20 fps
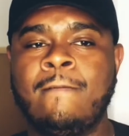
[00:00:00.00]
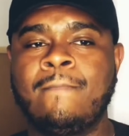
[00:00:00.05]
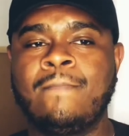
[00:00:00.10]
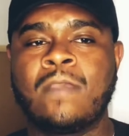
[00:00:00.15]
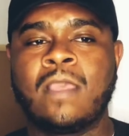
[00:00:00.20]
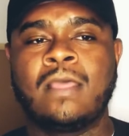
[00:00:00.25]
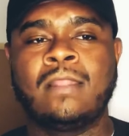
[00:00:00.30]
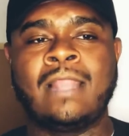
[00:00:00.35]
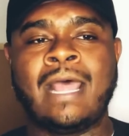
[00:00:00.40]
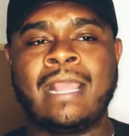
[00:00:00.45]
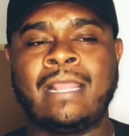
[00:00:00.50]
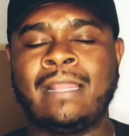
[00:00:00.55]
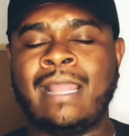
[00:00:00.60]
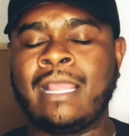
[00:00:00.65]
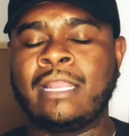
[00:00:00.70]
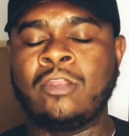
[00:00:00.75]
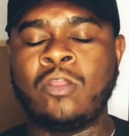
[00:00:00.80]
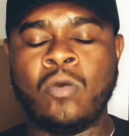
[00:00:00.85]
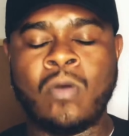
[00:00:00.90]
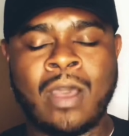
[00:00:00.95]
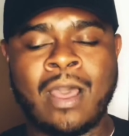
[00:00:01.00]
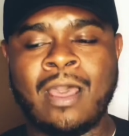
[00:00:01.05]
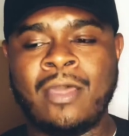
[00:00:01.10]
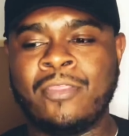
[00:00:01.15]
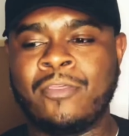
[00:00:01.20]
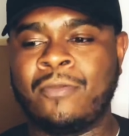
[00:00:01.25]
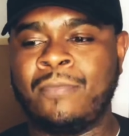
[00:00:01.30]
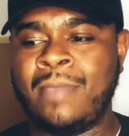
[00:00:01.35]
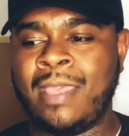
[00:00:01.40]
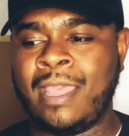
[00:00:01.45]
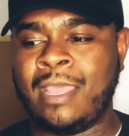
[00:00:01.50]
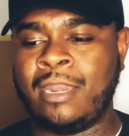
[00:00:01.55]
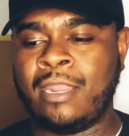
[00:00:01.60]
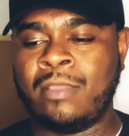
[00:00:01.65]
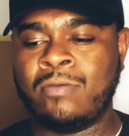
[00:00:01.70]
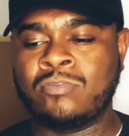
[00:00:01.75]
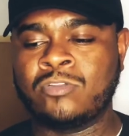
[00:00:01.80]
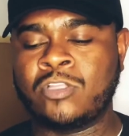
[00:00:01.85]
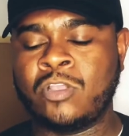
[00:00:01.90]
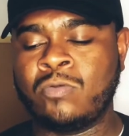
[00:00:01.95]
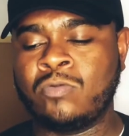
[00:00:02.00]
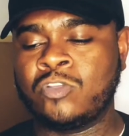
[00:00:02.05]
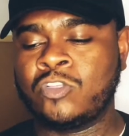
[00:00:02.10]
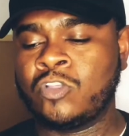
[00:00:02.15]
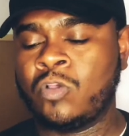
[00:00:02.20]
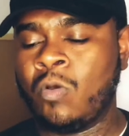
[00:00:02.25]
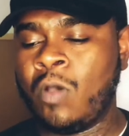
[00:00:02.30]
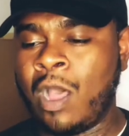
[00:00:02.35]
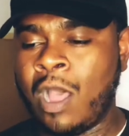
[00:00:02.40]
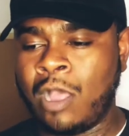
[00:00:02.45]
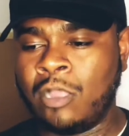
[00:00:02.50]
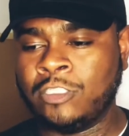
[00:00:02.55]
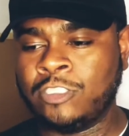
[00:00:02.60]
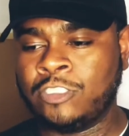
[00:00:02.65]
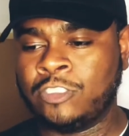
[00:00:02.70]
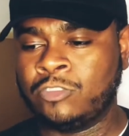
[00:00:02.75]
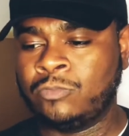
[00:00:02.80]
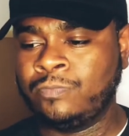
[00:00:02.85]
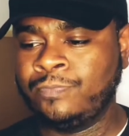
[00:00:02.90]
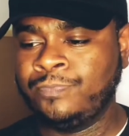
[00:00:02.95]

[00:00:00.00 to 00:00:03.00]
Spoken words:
no other, man. It was so awesome.